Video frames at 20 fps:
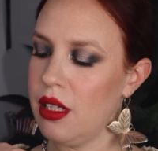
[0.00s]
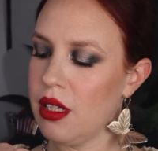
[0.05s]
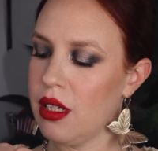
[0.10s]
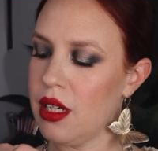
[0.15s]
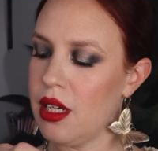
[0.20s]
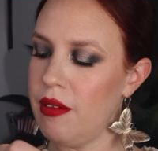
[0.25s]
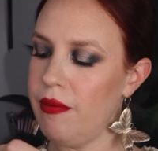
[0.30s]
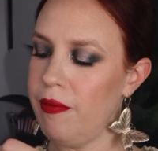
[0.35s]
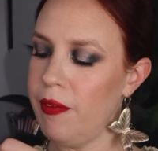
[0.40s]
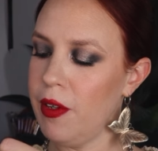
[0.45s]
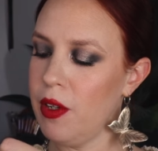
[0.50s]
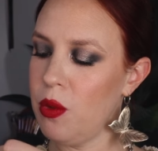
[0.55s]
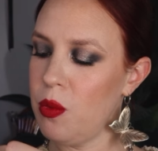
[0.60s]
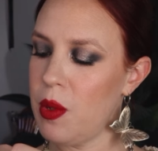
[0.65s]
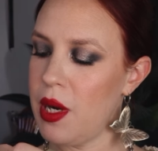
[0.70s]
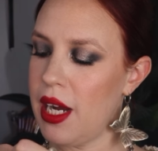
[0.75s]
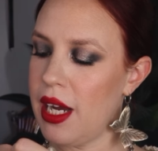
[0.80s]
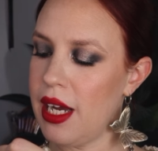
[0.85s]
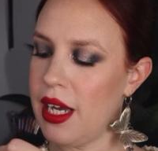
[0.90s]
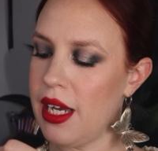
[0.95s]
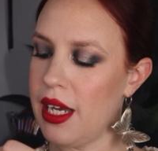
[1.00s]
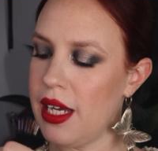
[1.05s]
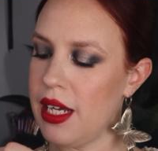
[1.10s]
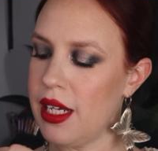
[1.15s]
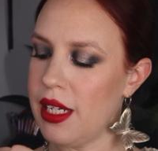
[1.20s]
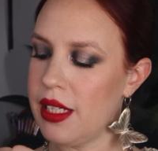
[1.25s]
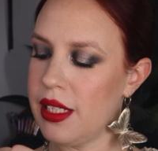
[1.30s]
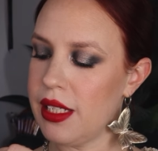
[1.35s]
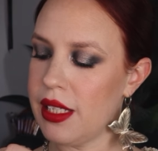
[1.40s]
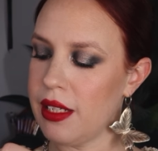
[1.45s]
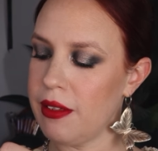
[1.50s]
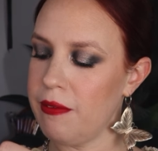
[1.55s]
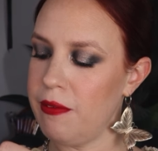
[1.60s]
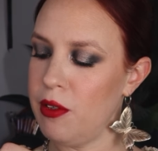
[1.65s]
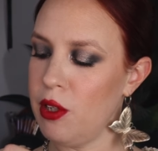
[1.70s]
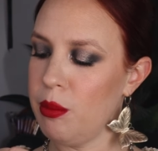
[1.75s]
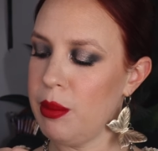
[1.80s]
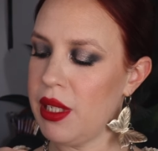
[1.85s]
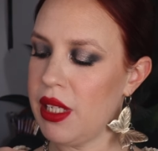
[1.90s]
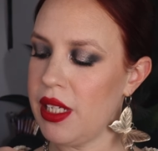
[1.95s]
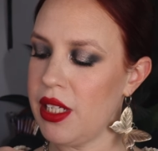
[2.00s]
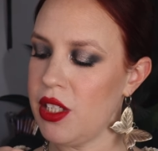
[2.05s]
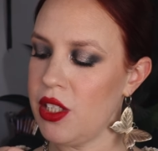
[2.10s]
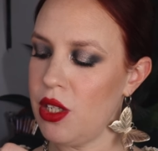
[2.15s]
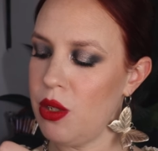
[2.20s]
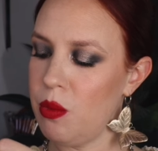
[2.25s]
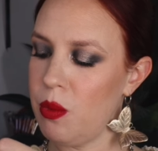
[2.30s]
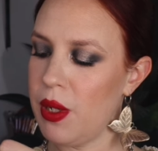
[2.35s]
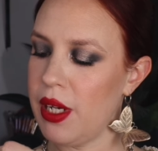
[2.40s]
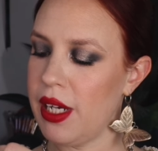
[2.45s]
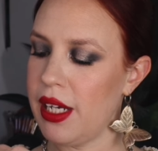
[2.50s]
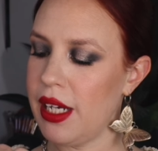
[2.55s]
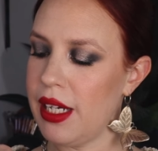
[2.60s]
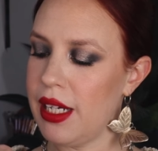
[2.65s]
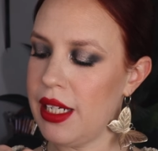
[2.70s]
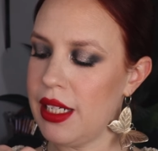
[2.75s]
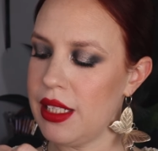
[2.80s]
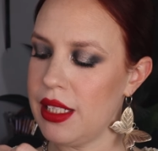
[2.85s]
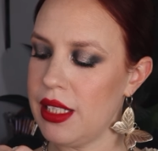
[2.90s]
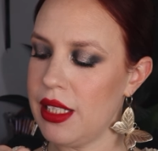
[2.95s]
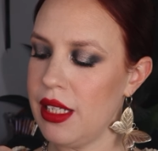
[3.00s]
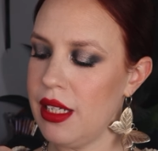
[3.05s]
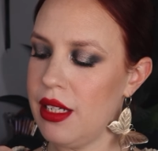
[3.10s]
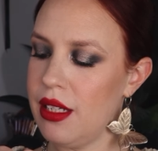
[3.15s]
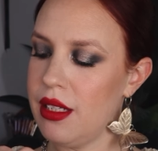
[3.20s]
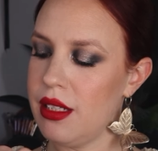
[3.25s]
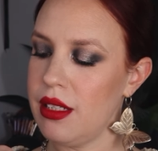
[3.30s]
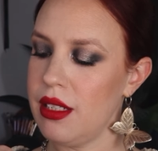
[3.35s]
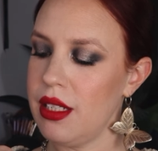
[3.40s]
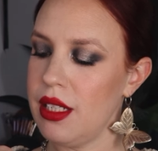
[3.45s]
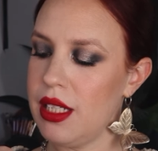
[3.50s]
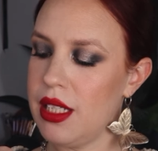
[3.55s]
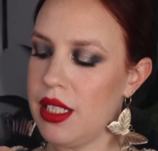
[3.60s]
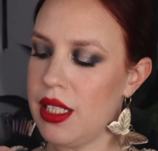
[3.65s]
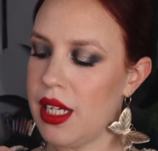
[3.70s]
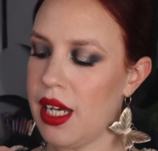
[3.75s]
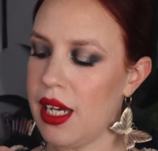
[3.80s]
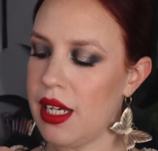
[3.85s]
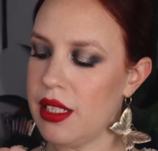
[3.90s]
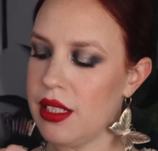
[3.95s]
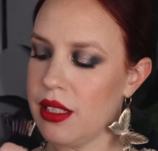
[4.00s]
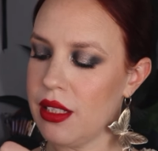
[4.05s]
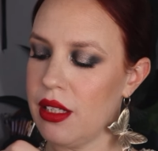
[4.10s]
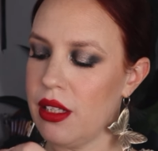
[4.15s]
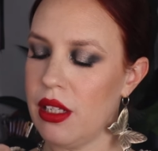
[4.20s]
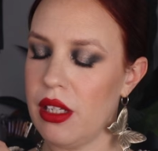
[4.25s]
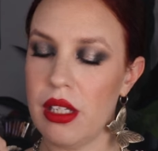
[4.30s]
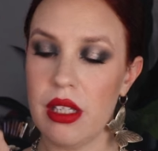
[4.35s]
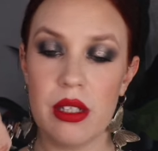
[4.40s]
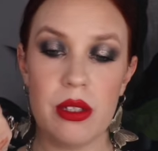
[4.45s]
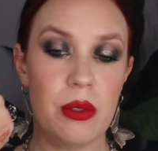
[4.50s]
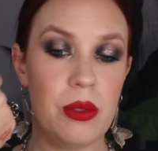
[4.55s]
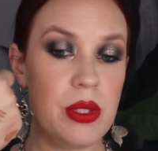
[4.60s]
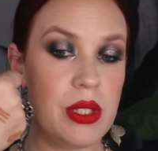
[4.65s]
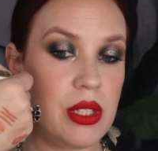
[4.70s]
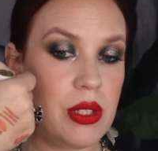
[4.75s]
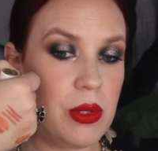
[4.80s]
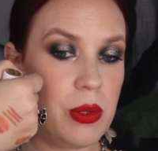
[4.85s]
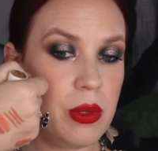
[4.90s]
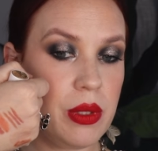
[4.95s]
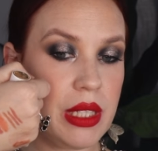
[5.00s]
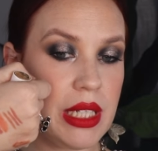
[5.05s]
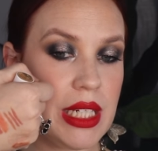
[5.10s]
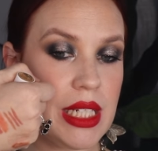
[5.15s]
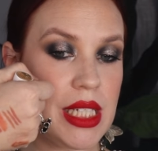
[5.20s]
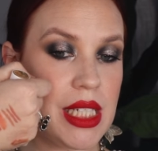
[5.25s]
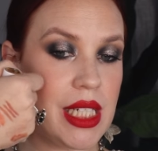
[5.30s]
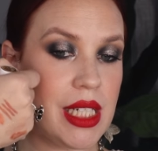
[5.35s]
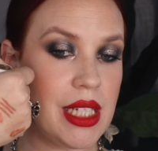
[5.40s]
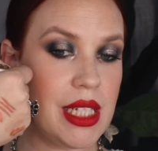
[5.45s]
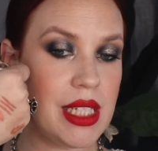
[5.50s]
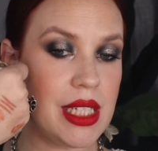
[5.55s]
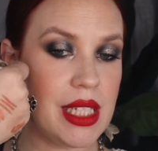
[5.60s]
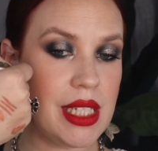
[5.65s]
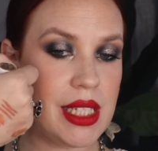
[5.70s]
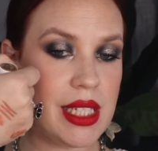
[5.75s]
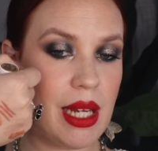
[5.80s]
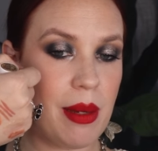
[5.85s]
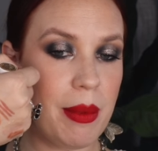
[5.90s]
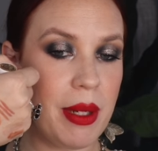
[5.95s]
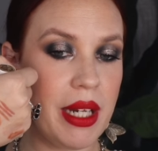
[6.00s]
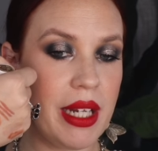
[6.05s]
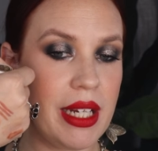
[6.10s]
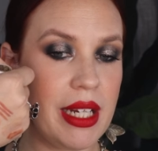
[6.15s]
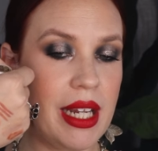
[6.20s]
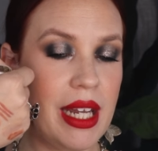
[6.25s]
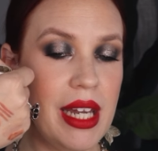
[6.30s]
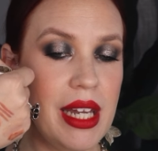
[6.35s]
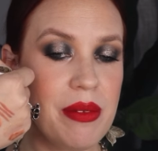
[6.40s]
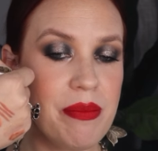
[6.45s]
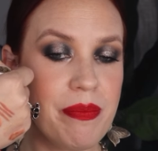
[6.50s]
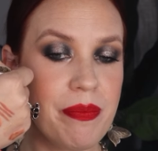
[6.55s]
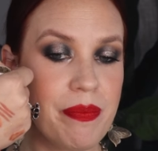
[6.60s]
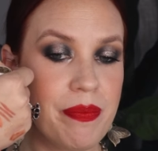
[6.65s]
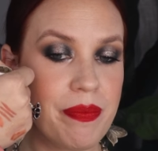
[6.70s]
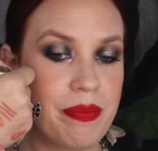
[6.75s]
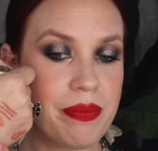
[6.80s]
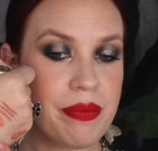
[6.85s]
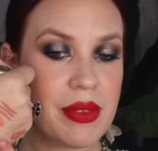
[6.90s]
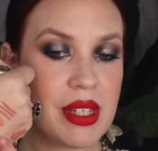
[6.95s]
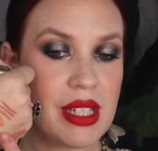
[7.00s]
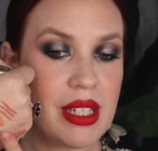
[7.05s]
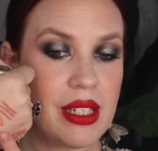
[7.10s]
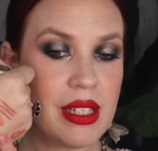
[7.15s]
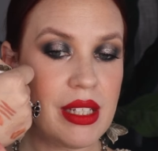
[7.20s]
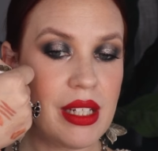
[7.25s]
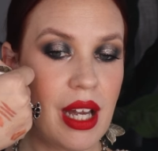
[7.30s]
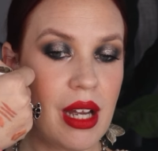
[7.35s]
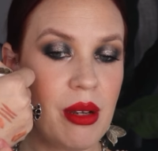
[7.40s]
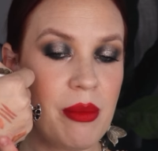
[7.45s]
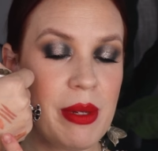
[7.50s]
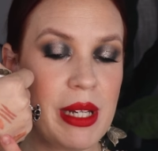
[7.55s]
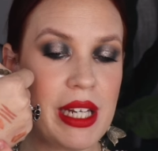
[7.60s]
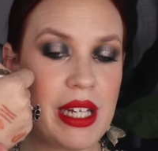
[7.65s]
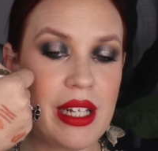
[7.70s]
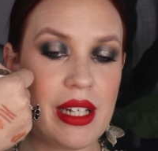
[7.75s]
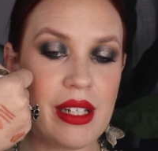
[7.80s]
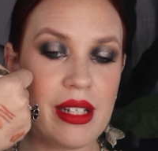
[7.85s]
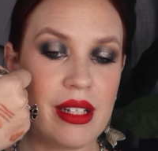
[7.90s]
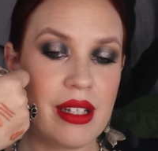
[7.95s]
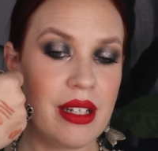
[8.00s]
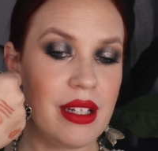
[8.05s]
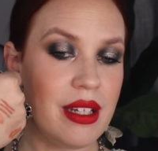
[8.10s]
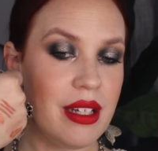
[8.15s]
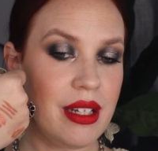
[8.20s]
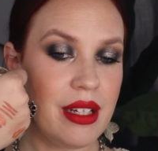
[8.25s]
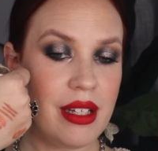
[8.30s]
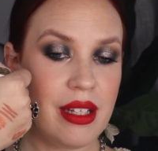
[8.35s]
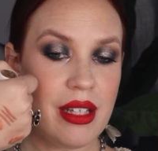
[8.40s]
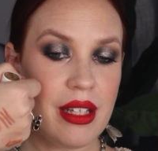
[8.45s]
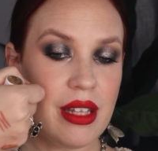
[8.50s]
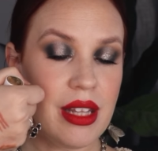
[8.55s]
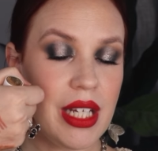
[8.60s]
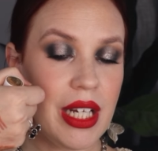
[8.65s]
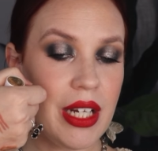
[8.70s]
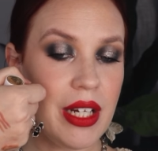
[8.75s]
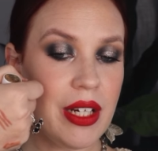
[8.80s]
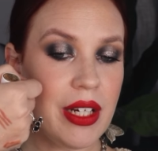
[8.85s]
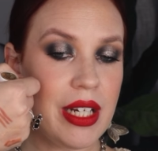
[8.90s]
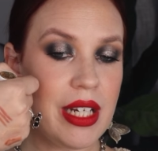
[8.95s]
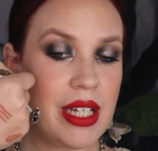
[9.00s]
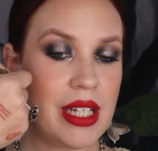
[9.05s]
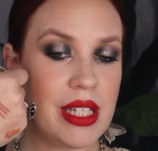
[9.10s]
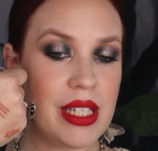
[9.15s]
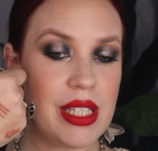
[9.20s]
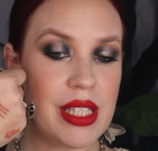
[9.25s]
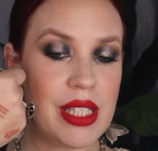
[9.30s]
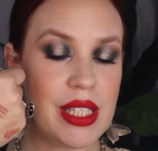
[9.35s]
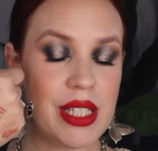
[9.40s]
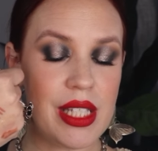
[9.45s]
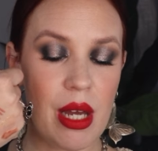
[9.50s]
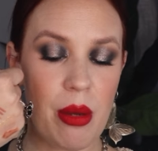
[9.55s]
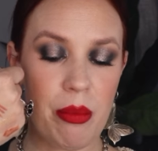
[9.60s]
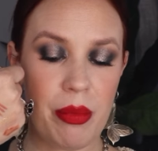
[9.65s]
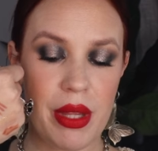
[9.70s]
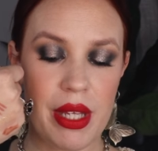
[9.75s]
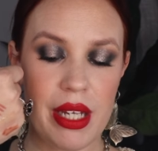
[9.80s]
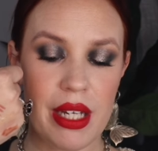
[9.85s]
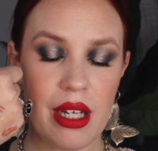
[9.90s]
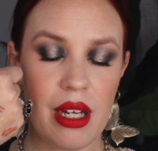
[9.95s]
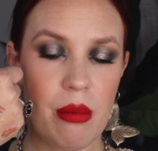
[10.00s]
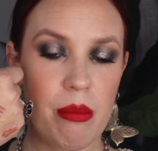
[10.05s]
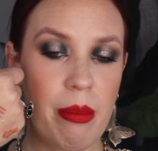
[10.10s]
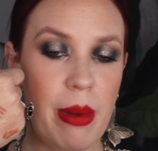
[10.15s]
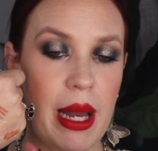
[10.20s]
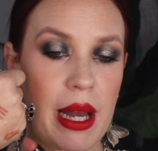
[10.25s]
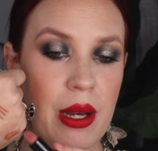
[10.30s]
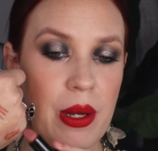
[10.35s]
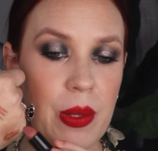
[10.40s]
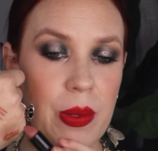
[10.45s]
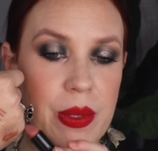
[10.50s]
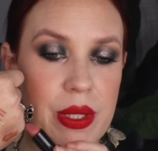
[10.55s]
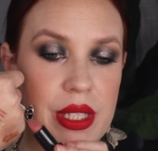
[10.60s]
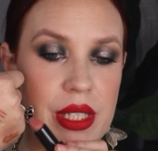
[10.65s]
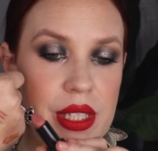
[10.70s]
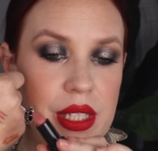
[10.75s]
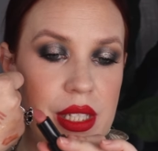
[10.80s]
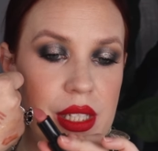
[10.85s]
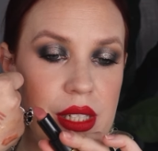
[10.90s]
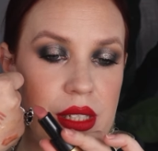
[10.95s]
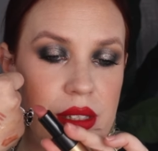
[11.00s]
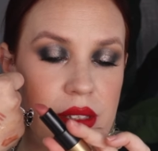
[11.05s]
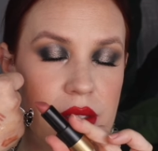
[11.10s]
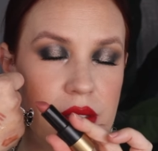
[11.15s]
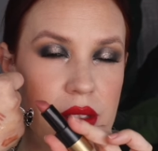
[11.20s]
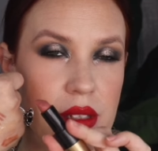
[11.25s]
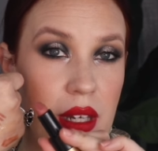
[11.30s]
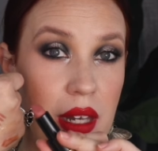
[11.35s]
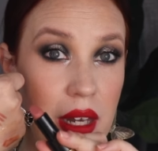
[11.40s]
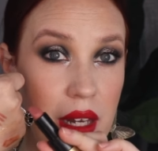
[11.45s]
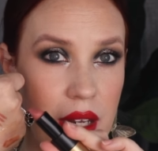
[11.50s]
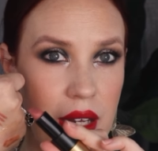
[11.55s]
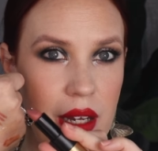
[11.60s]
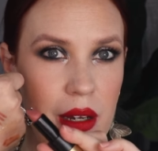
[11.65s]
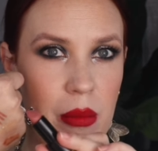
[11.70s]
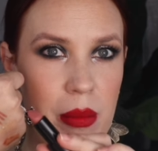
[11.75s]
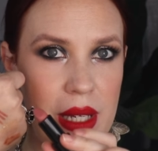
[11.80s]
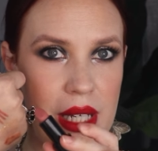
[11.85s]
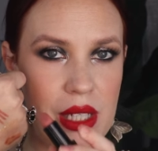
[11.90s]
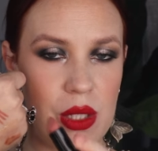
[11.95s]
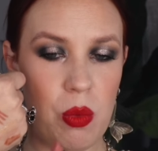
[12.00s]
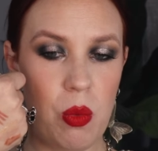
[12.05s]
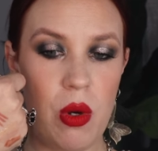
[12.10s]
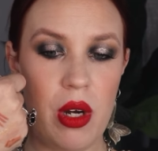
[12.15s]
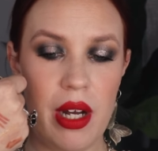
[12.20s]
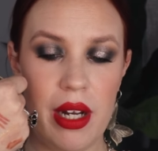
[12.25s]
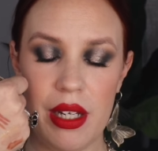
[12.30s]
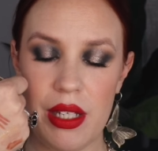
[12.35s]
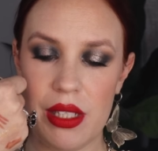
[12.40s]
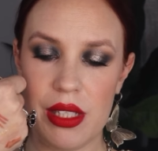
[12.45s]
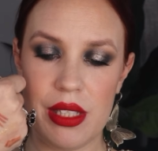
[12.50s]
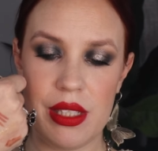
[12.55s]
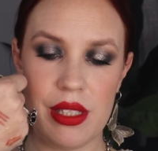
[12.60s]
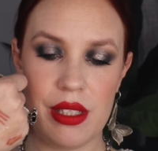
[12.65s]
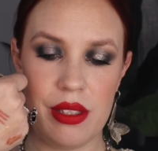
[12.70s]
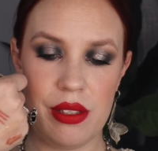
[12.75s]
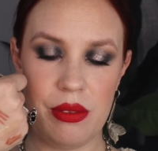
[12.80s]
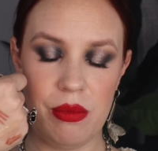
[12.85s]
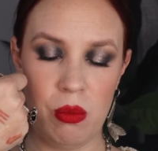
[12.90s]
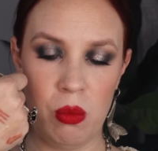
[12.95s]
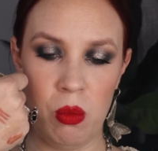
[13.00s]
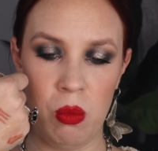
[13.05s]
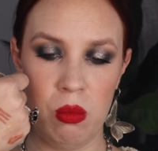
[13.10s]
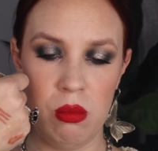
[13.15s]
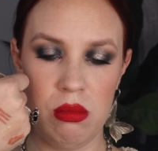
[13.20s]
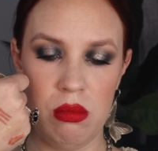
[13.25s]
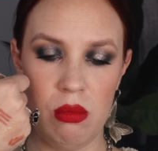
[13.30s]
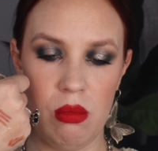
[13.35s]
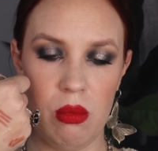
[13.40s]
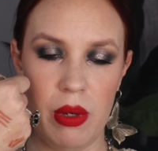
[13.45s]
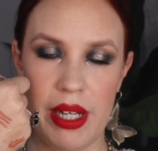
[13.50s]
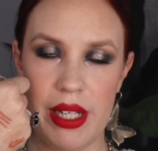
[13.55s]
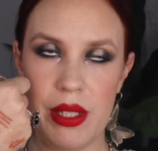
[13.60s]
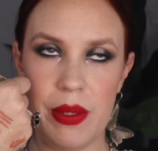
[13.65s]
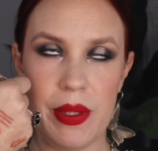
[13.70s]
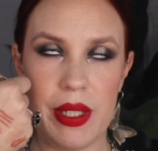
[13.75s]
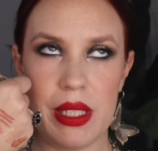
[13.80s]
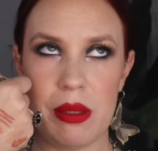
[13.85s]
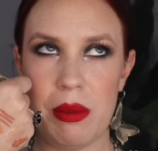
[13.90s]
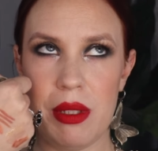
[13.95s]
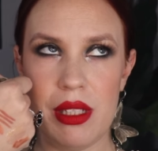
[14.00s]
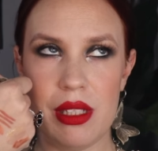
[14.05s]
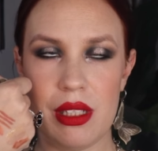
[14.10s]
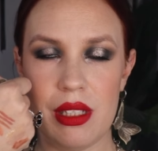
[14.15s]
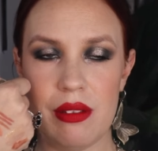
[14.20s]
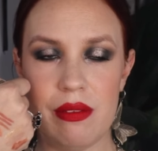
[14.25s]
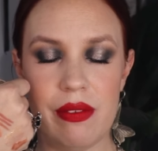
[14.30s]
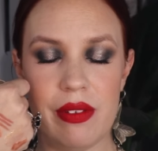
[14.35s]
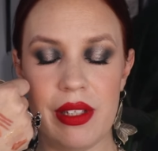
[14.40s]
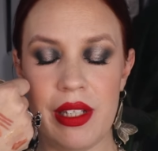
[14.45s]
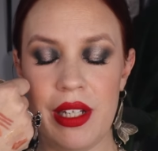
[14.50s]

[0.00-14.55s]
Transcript: comfort wise, like formulation wise, is as close to Lisa's as I'm gonna get. I mean, there is something about Hermes. One, it's way too expensive.